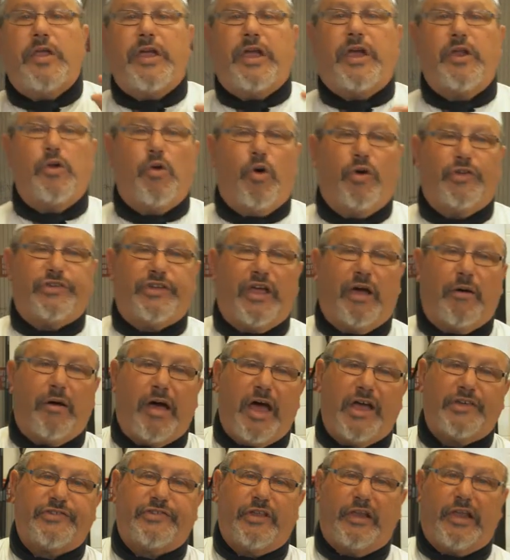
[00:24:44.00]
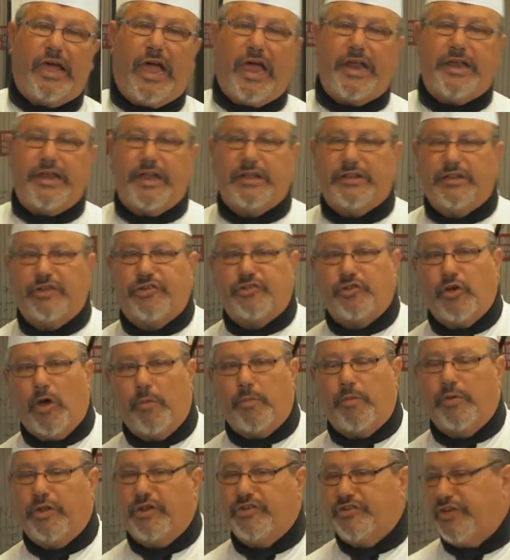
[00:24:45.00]
You can also ask the lady at the
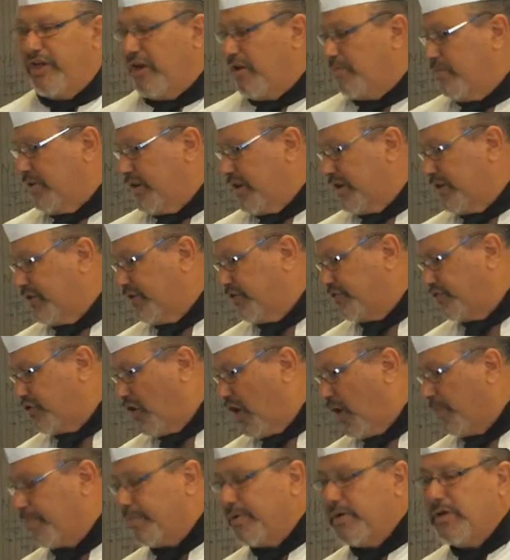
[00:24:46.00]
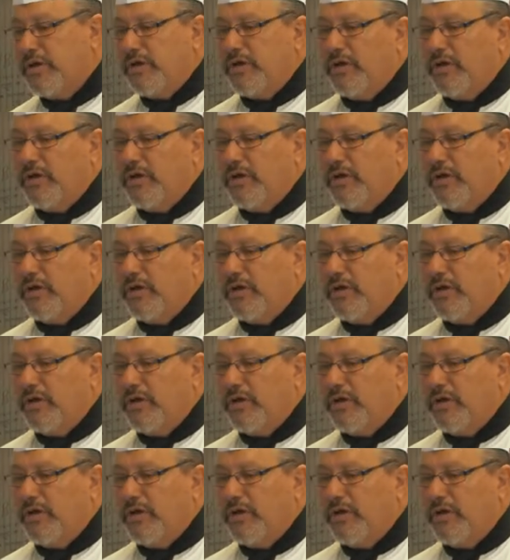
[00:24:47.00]
shop or the gentleman at the shop.